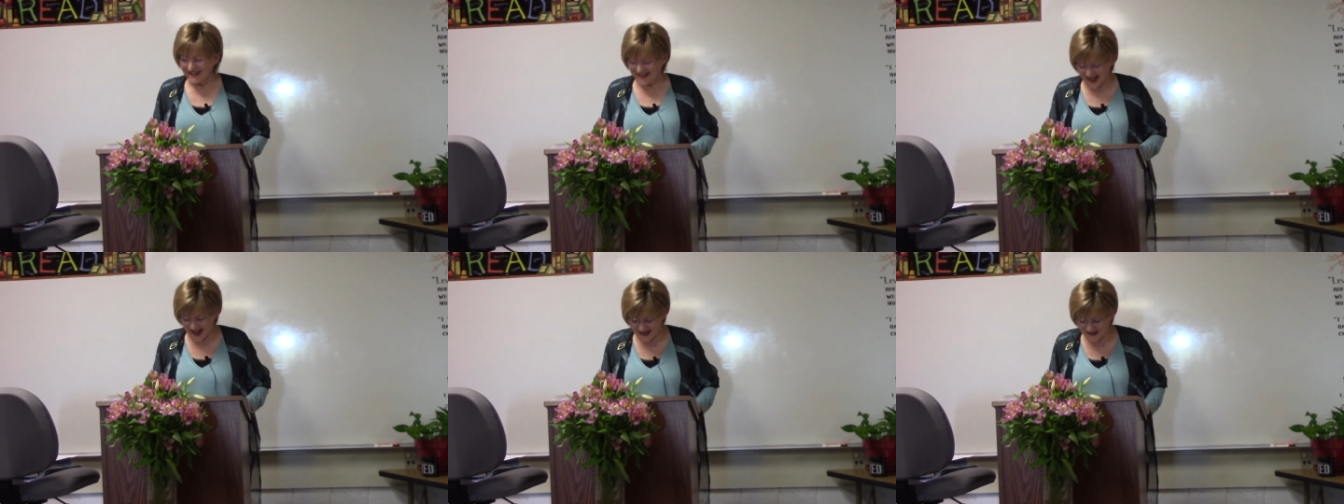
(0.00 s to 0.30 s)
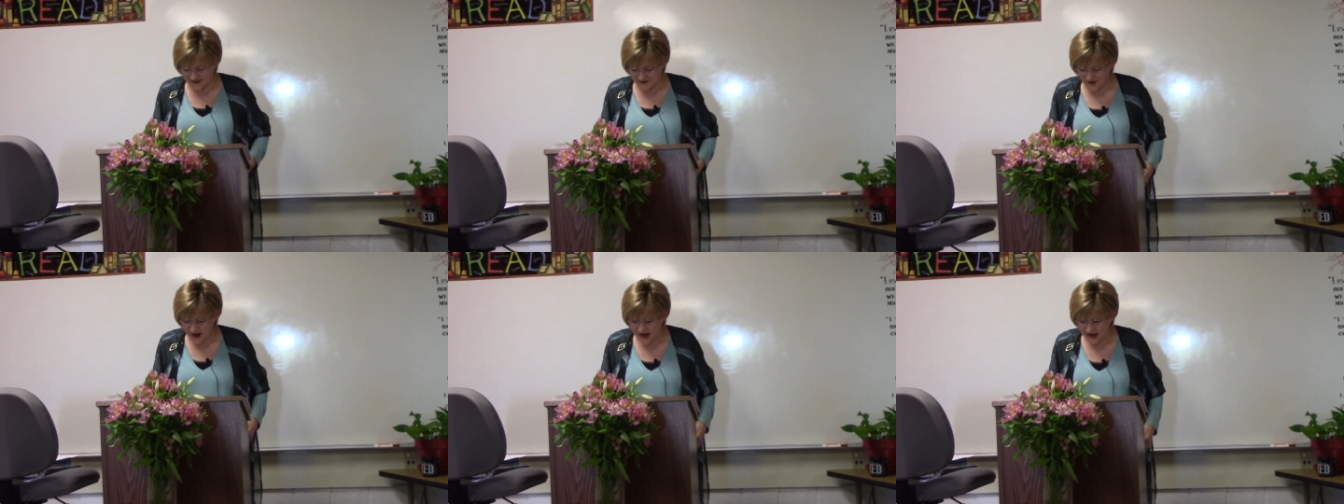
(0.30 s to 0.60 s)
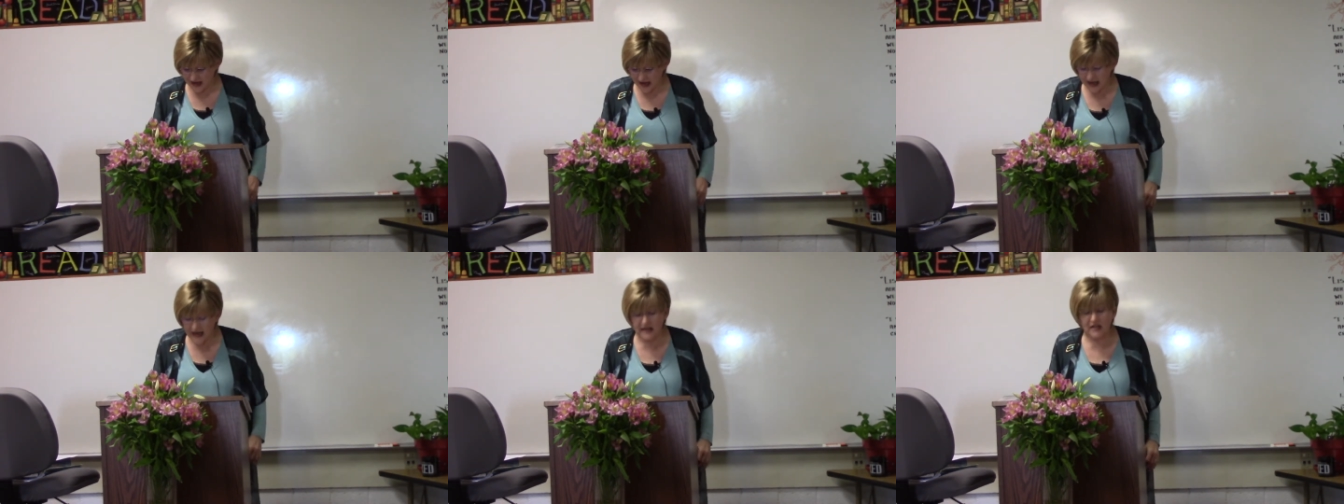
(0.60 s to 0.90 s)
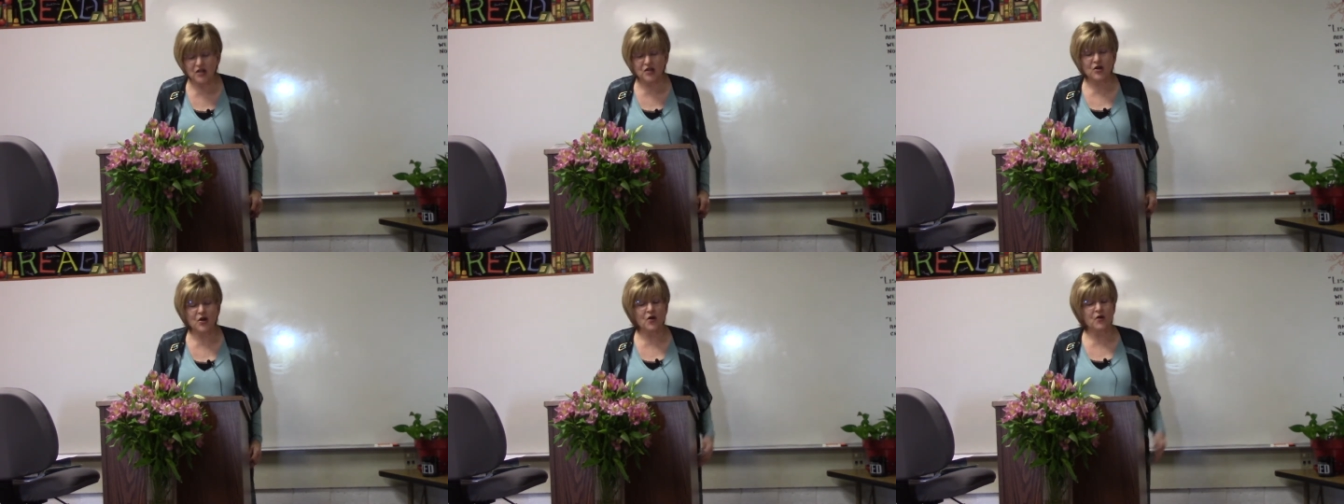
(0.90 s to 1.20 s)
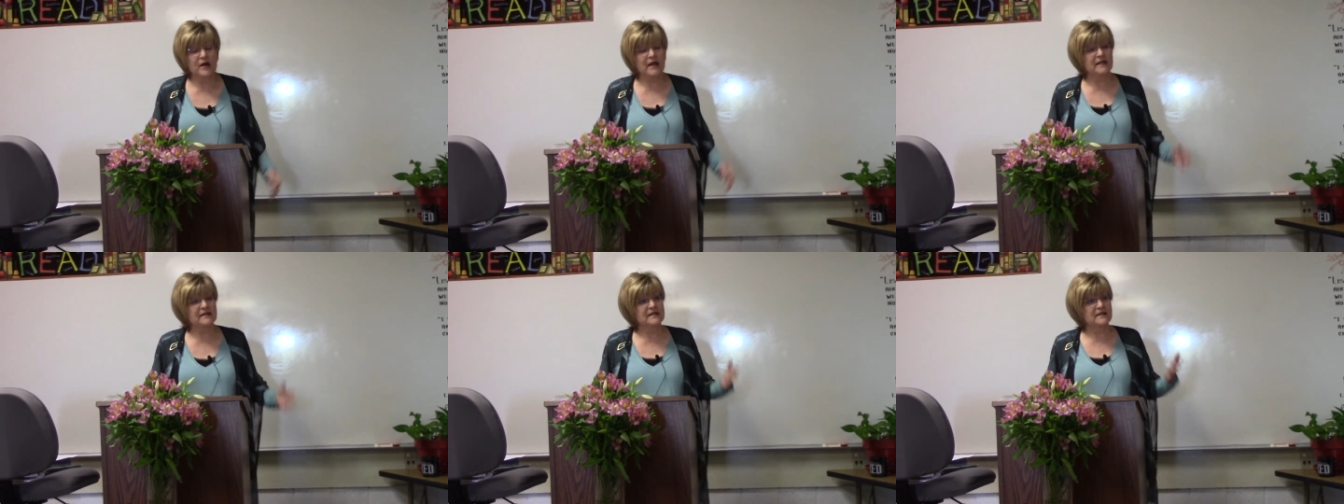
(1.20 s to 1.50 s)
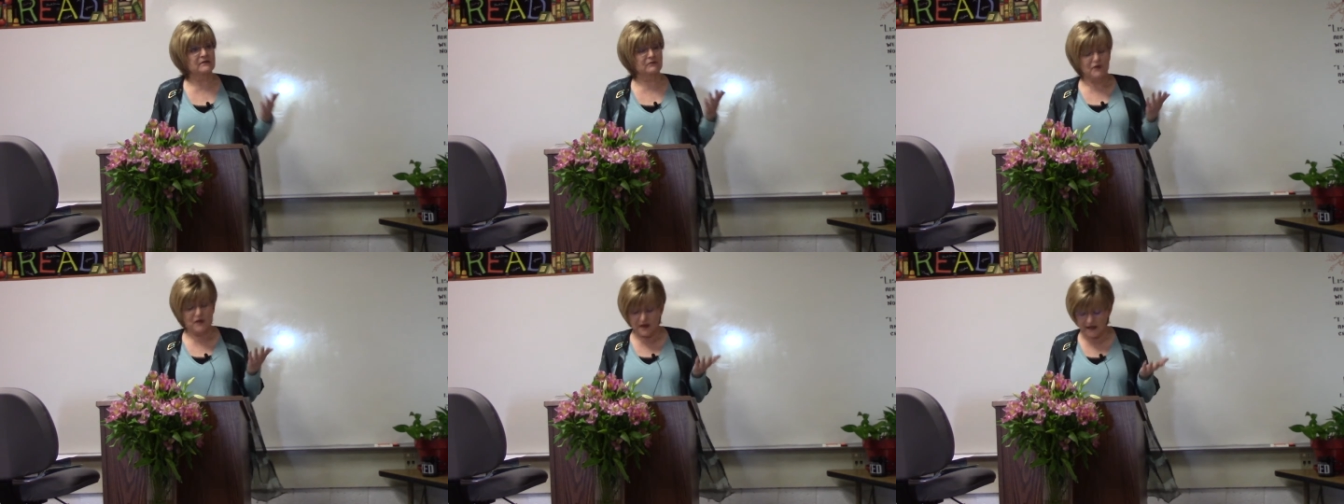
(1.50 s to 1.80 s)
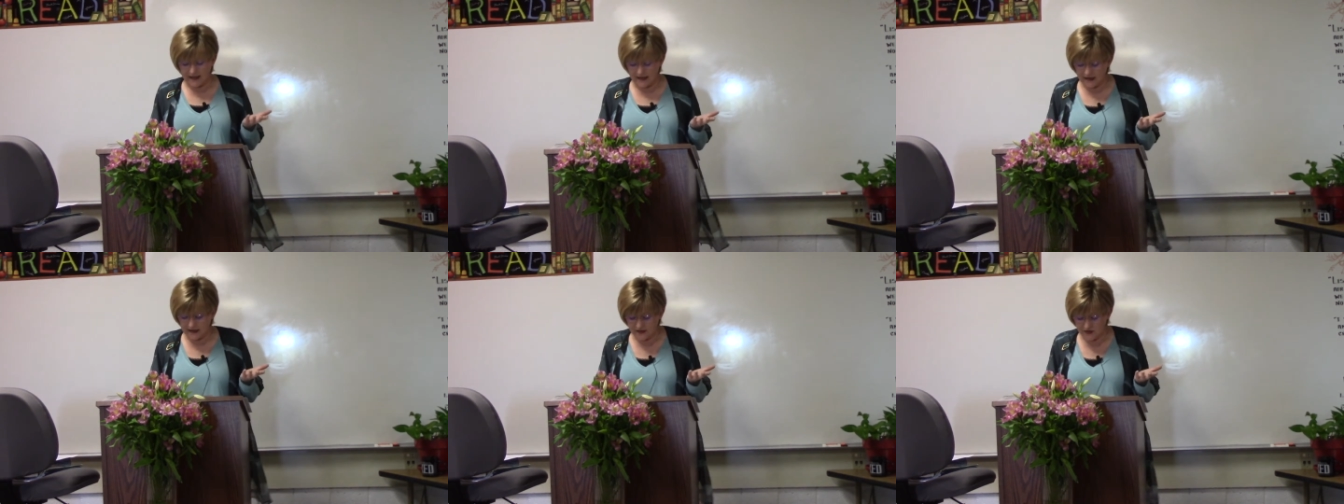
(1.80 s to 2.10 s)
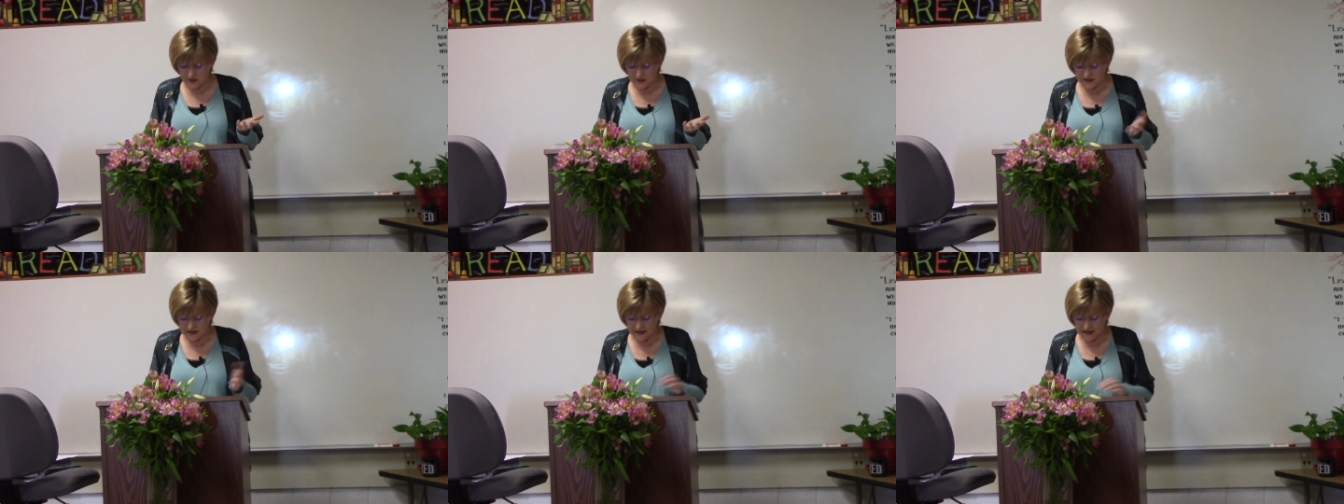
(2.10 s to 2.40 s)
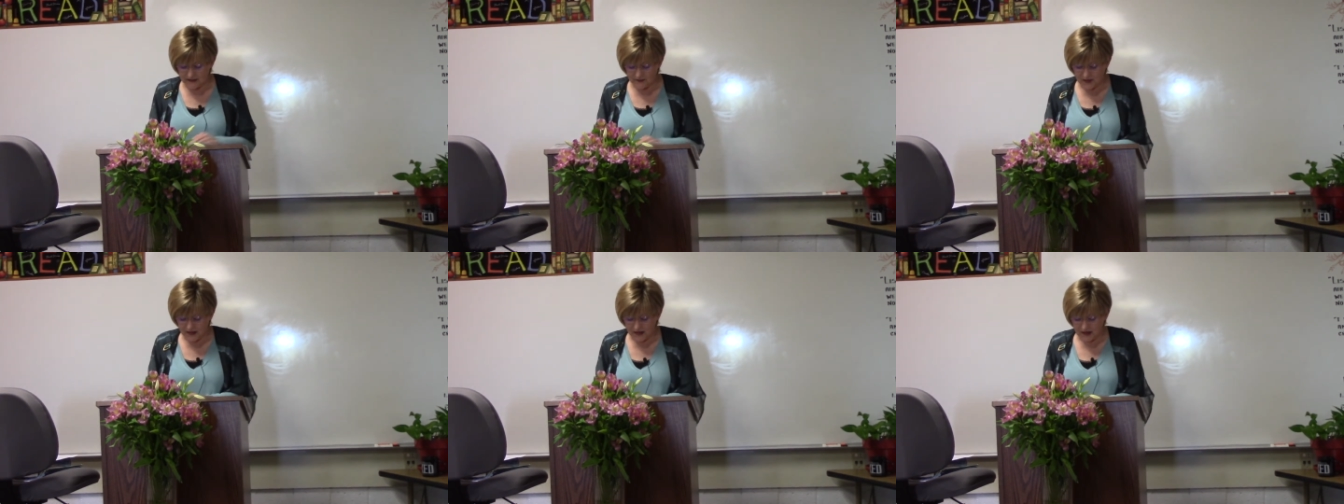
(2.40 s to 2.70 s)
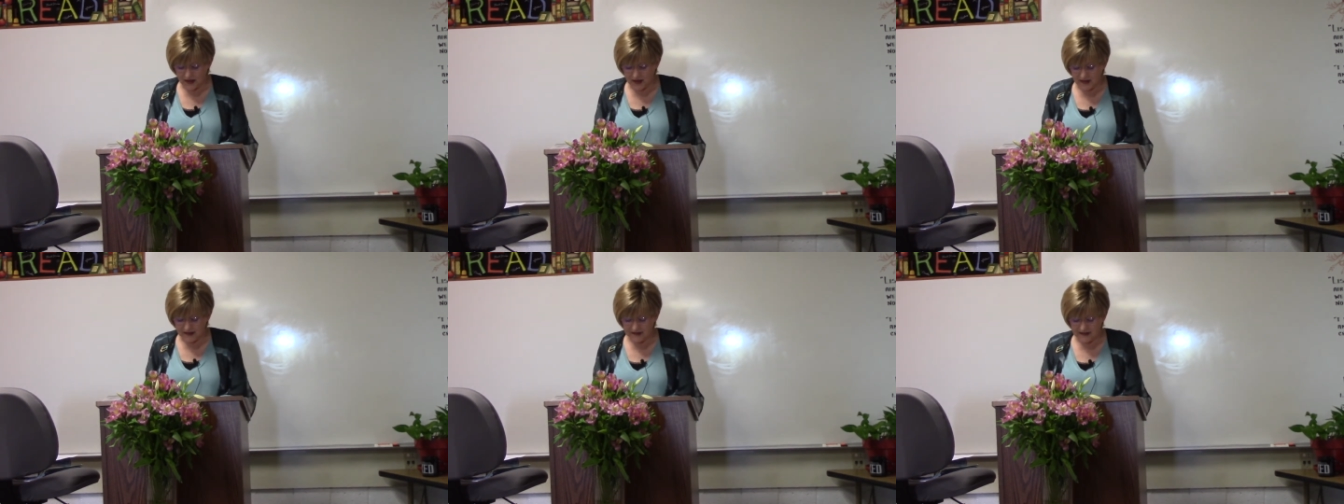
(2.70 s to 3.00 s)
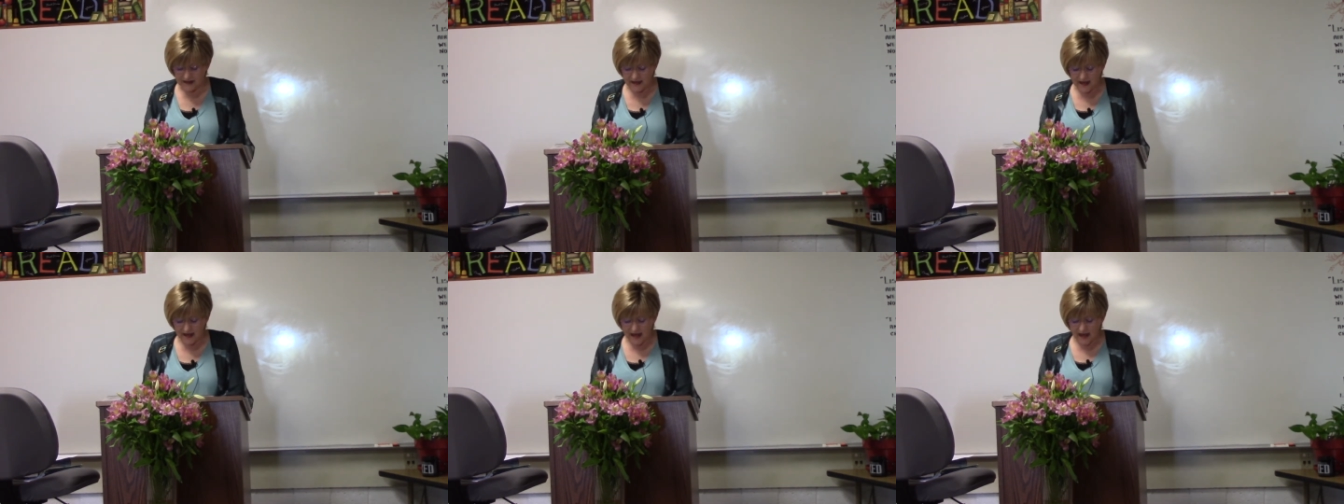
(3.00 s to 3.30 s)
That's right. And you know, it's really interesting because